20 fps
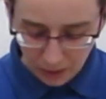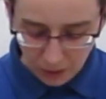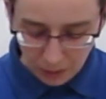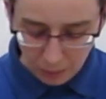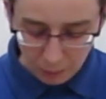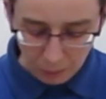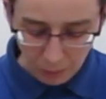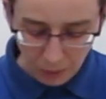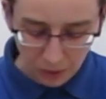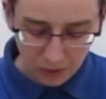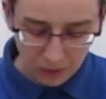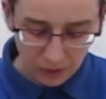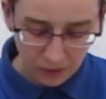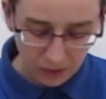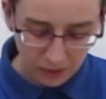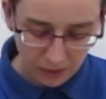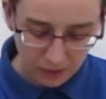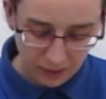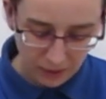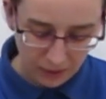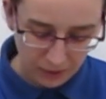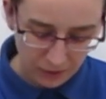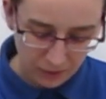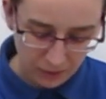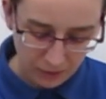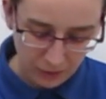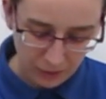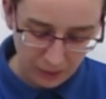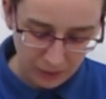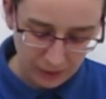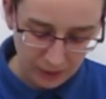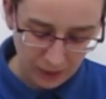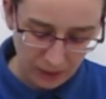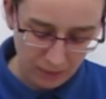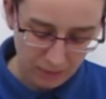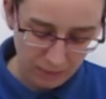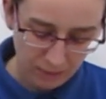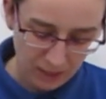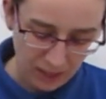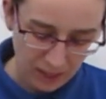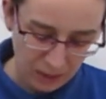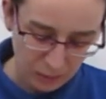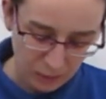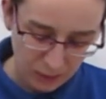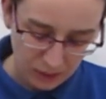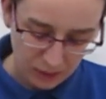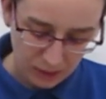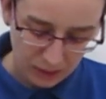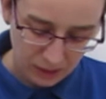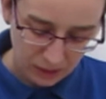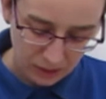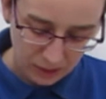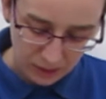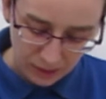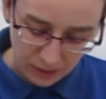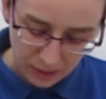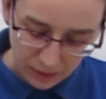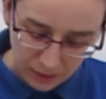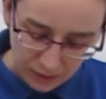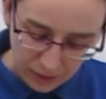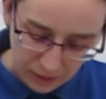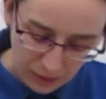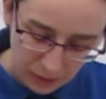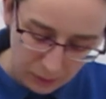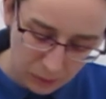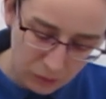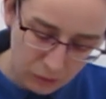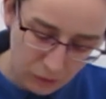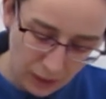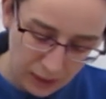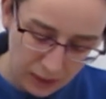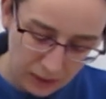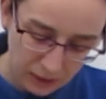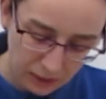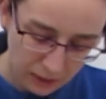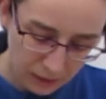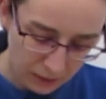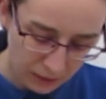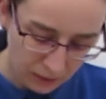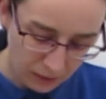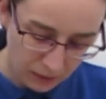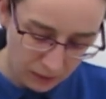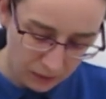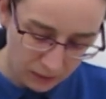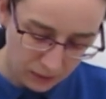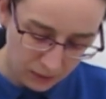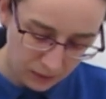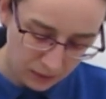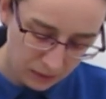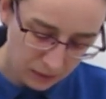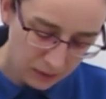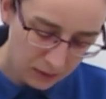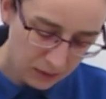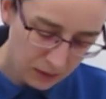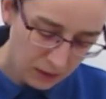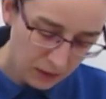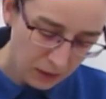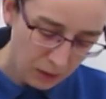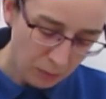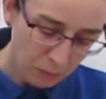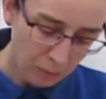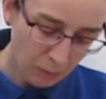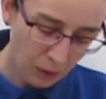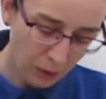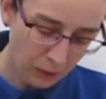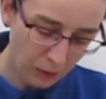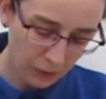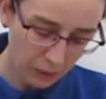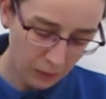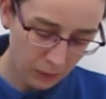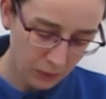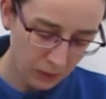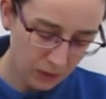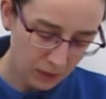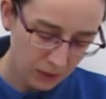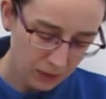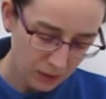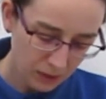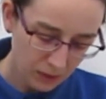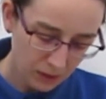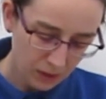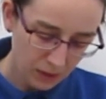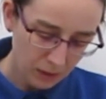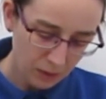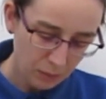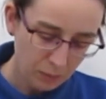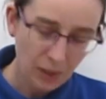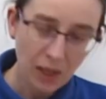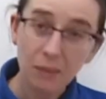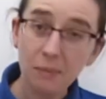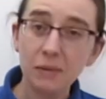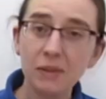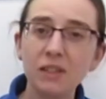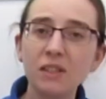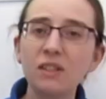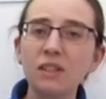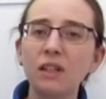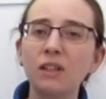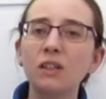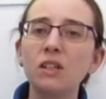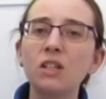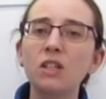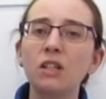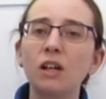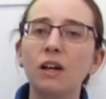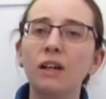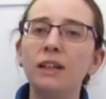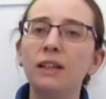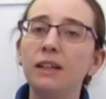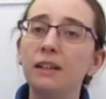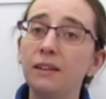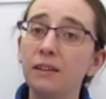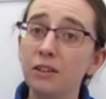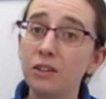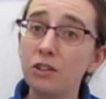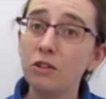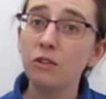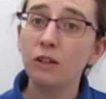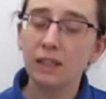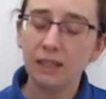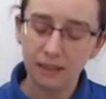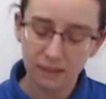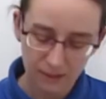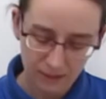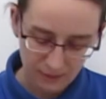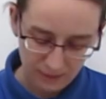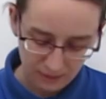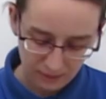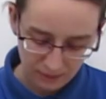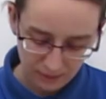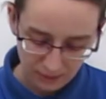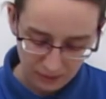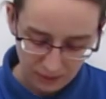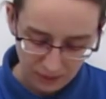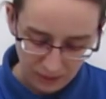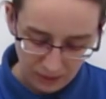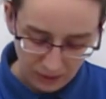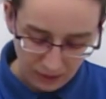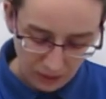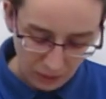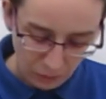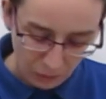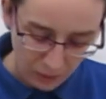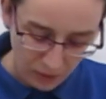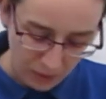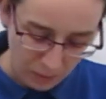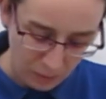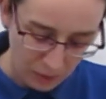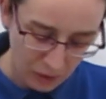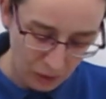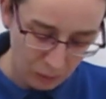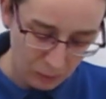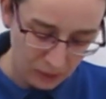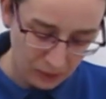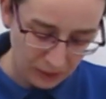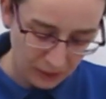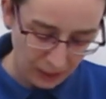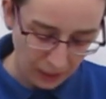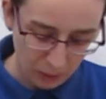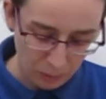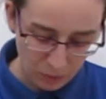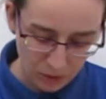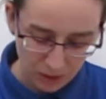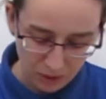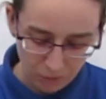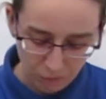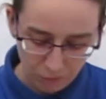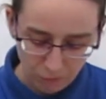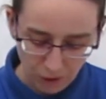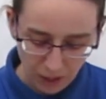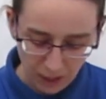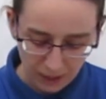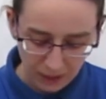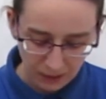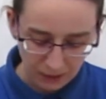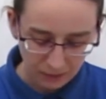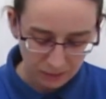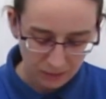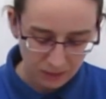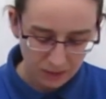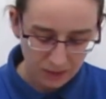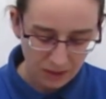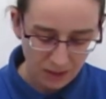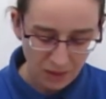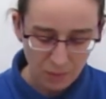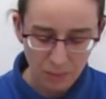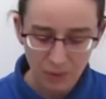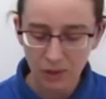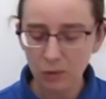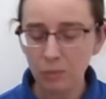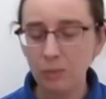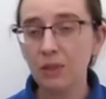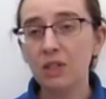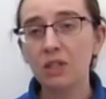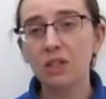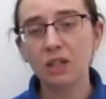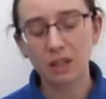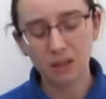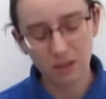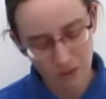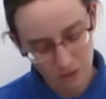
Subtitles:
Mog looked through her cat flap. It was raining in the garden. Mog thought, perhaps the sun's shining in the street. When the milkman came, she ran out. The milkman shut the